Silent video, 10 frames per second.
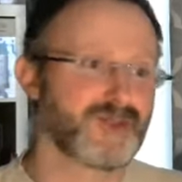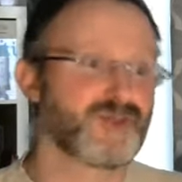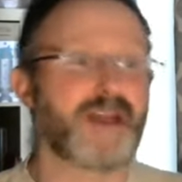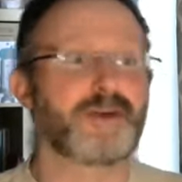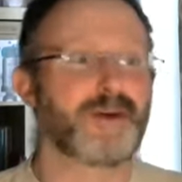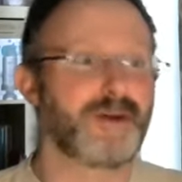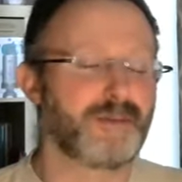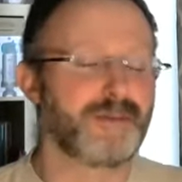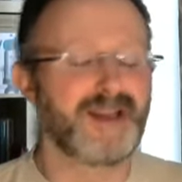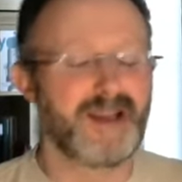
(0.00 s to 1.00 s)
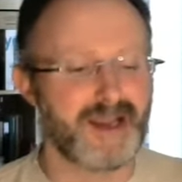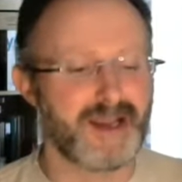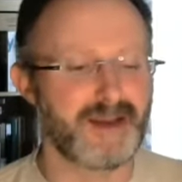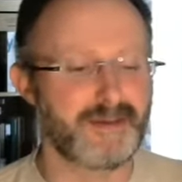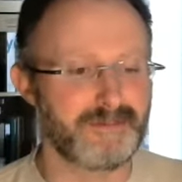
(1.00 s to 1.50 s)
general
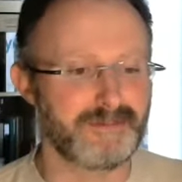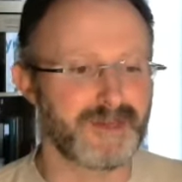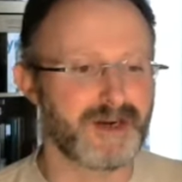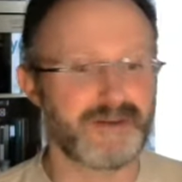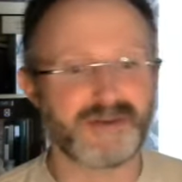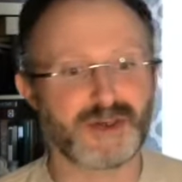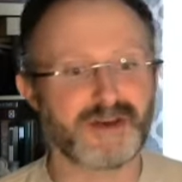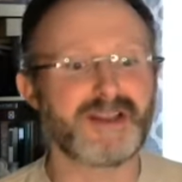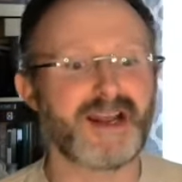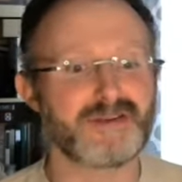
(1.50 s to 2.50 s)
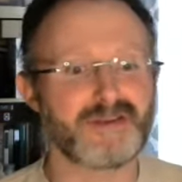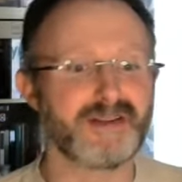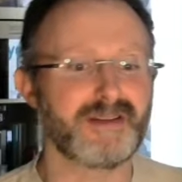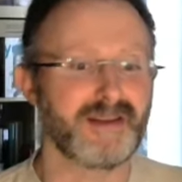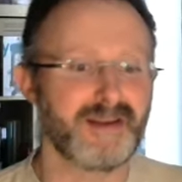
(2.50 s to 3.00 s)
um, artificial
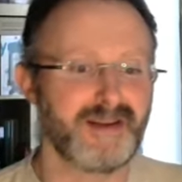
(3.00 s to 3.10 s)
intelligence